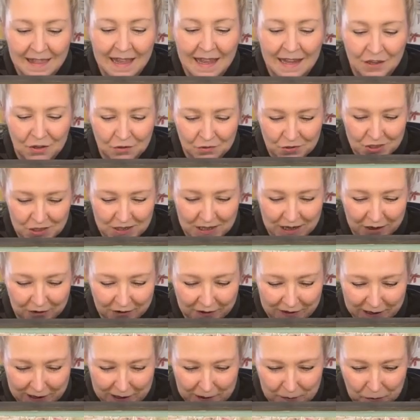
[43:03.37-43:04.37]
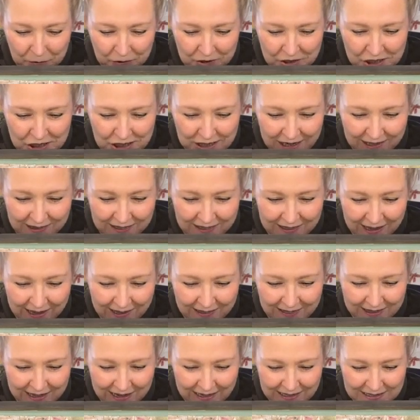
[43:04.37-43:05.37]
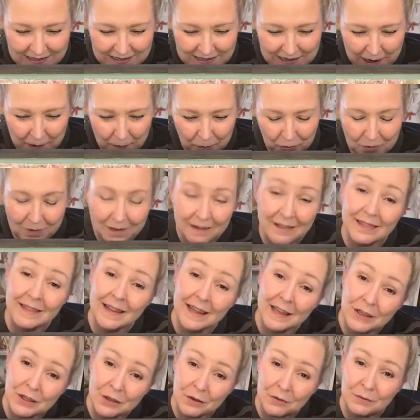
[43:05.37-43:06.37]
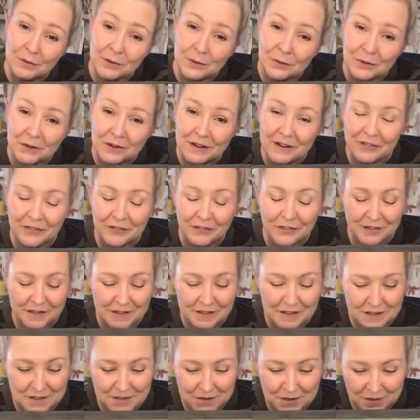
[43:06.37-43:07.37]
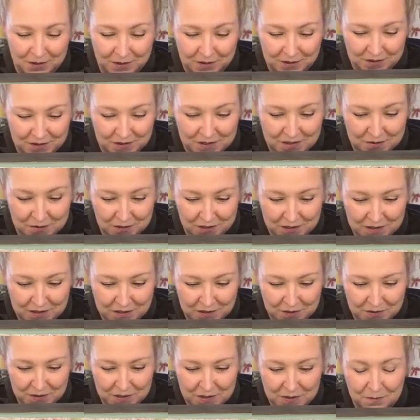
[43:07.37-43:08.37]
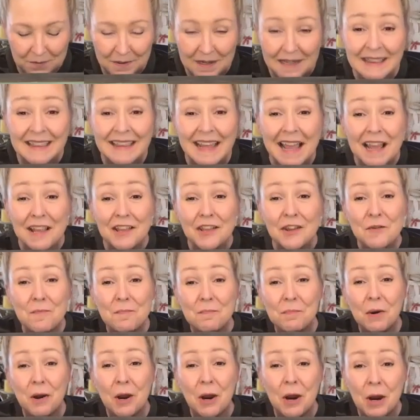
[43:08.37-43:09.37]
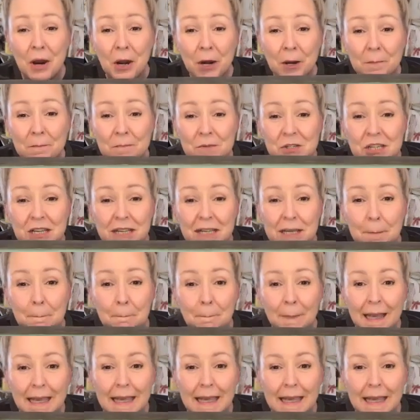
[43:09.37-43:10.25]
Thank you, Sharon. I appreciate that. Thanks, Deborah. Thank you, Lori, for the stars. You are so sweet. Thank you, Barb. Chicken